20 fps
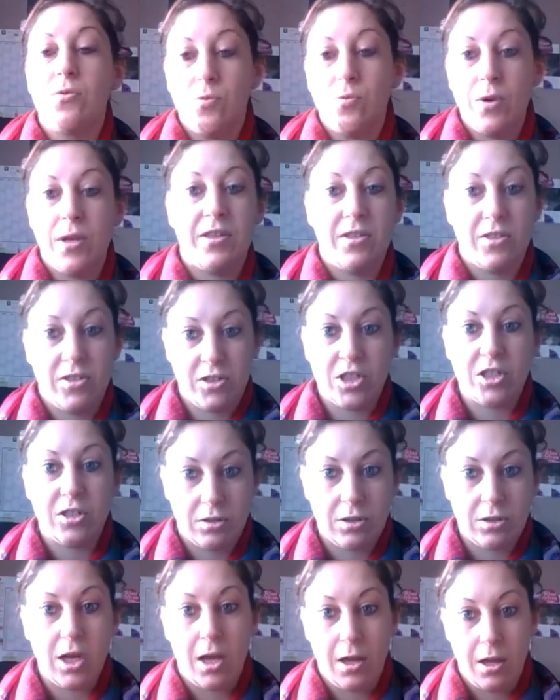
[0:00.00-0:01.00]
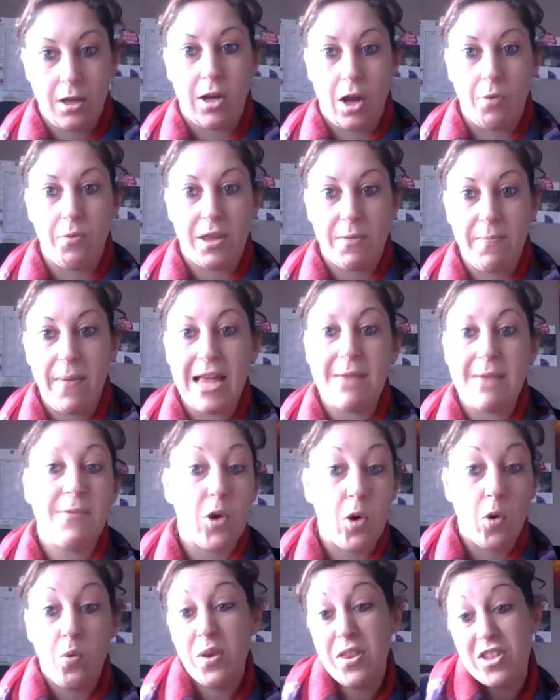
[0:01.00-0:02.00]
with, you know, with a baby
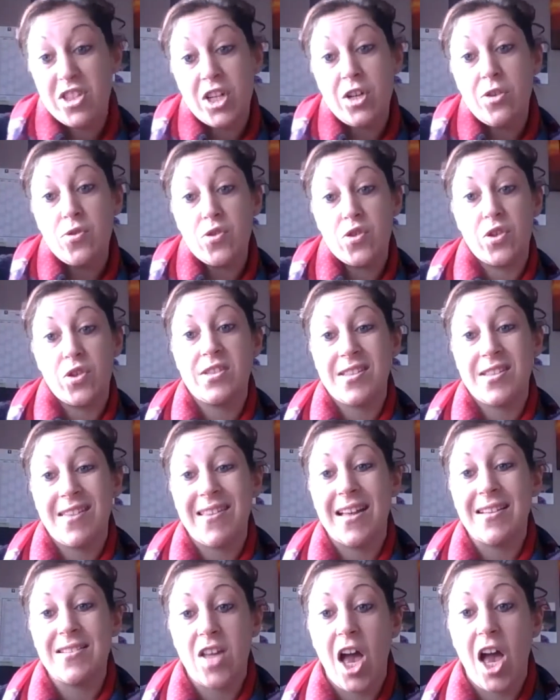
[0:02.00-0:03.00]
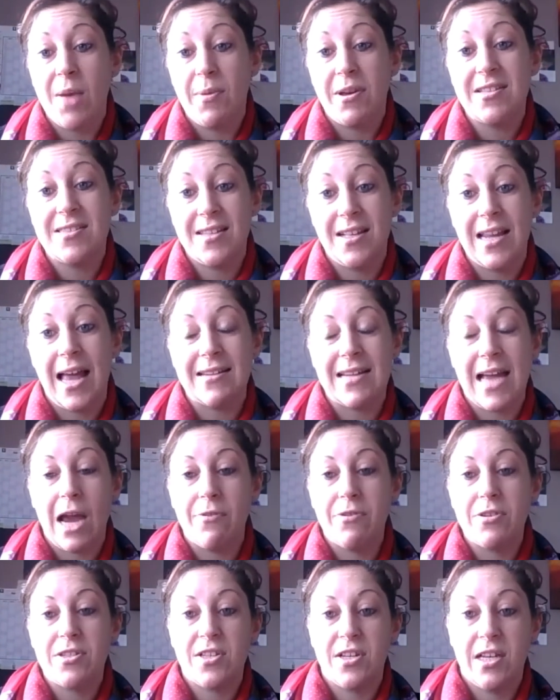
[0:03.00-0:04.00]
or with children? Because at that time I still had
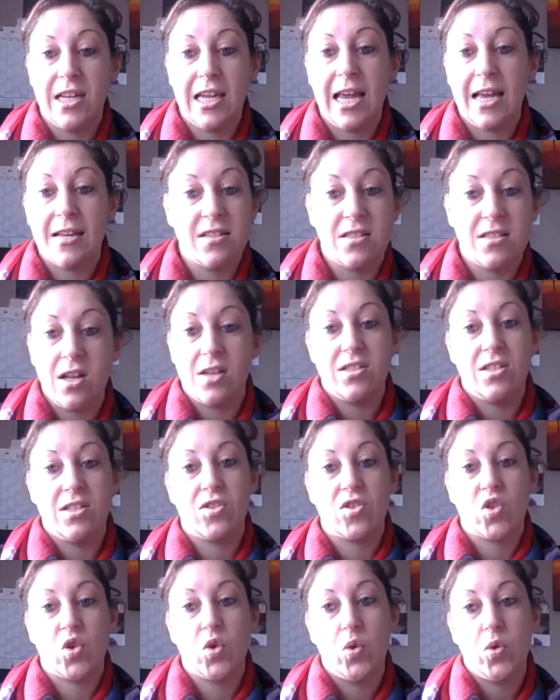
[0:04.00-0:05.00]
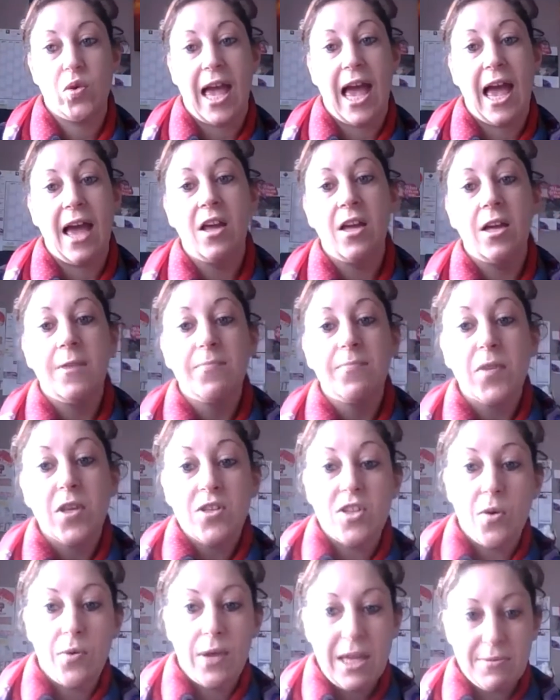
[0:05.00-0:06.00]
Harrison. He hadn't started school yet.
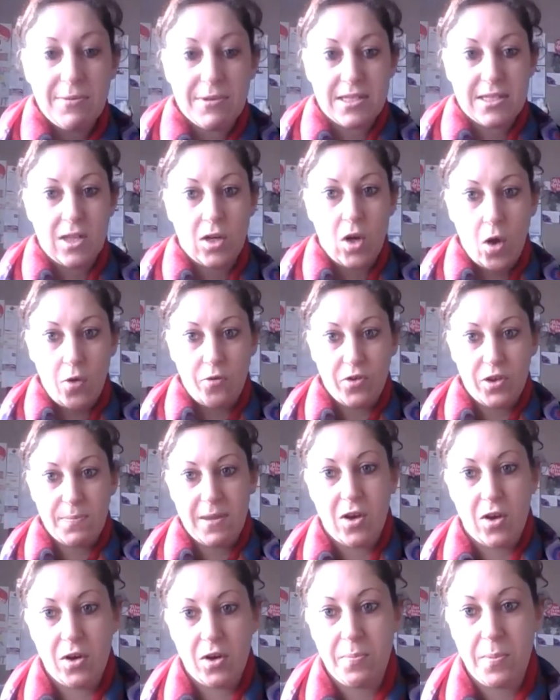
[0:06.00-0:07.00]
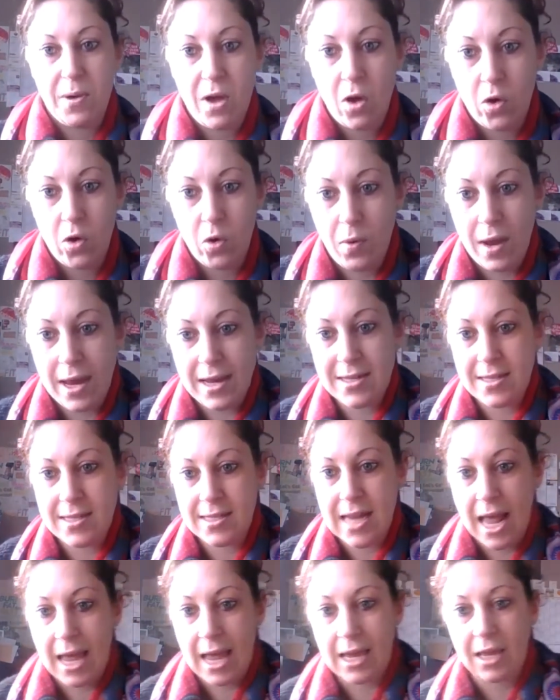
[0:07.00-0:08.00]
So he was still off with me on a
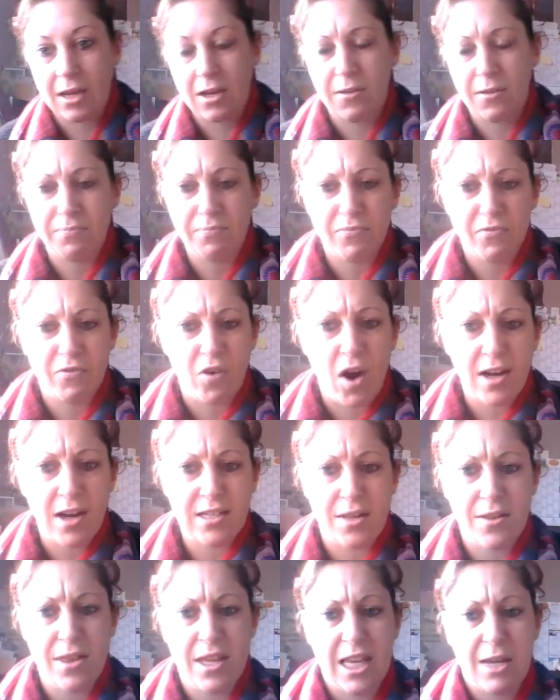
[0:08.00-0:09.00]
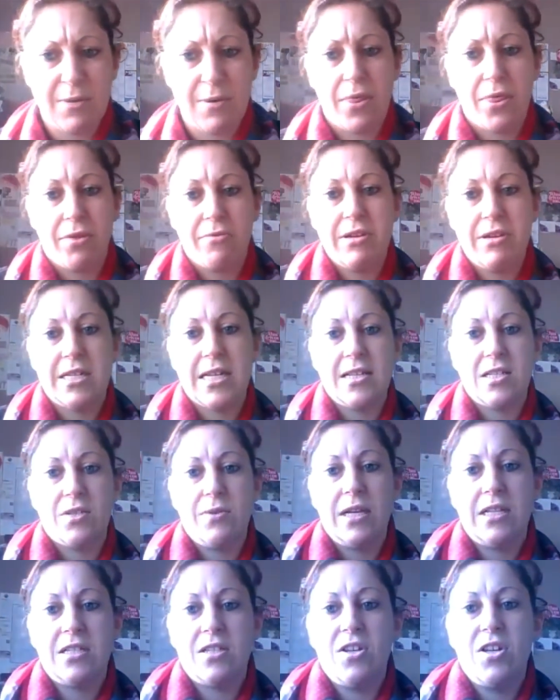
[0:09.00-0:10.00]
Wednesday and a Friday. I think he went 3 days a
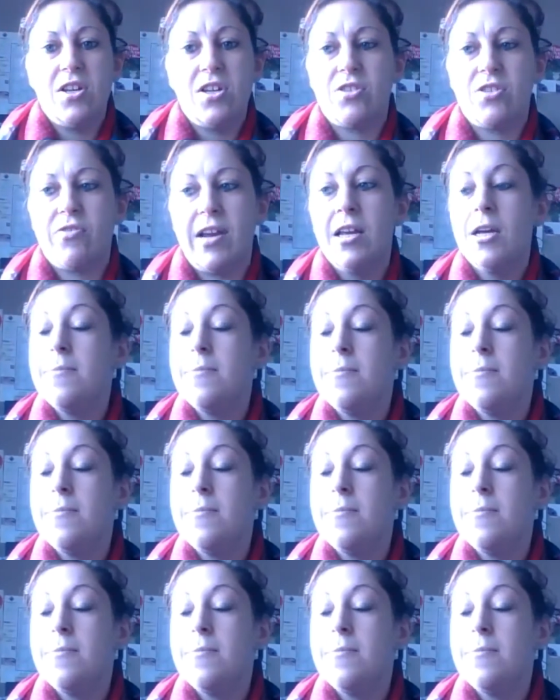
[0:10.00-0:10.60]
week to nursery.